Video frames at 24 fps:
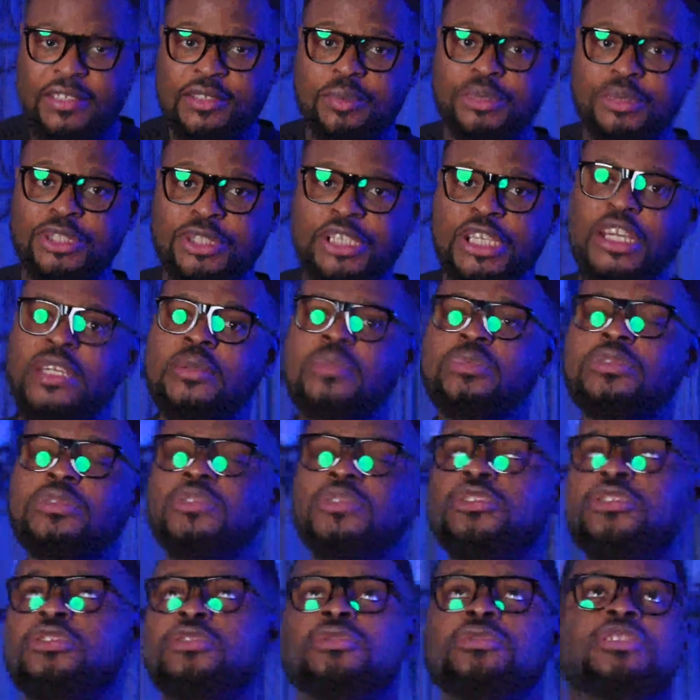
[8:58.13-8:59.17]
and be
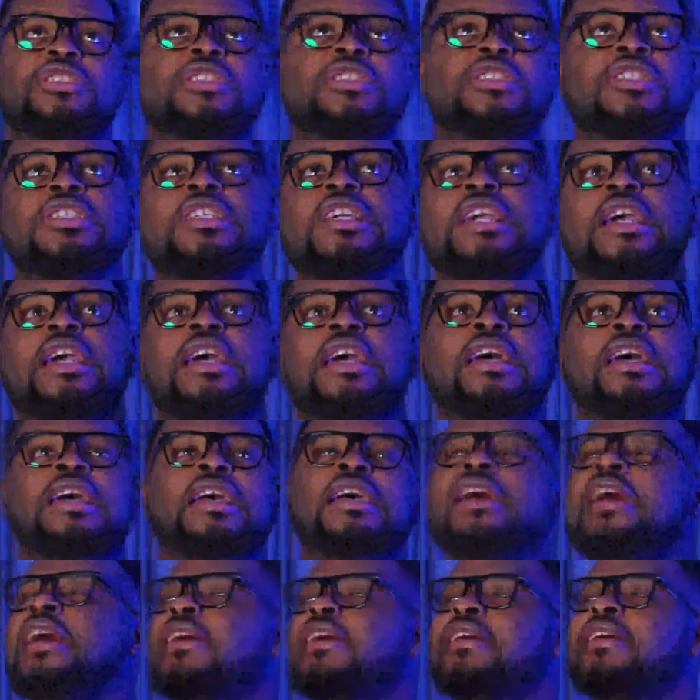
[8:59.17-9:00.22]
able to say,
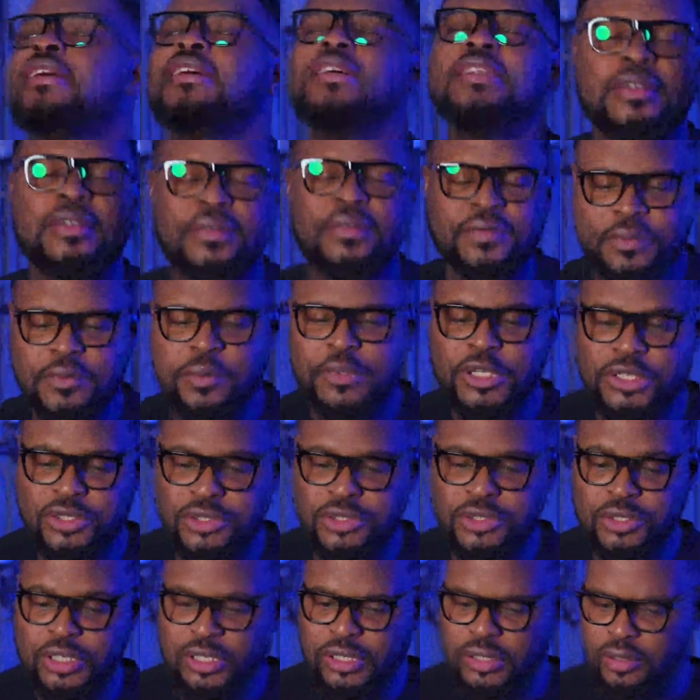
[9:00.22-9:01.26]
yeah, I got the
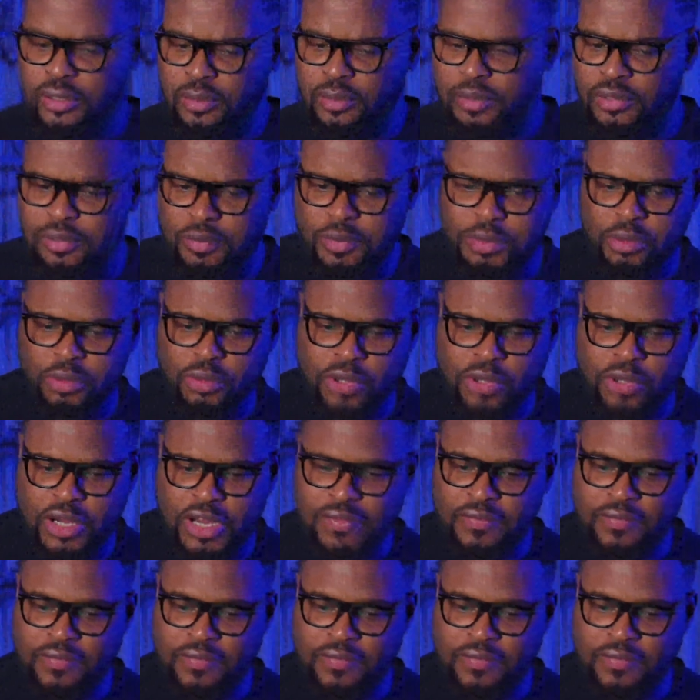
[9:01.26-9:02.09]
information. There are a couple of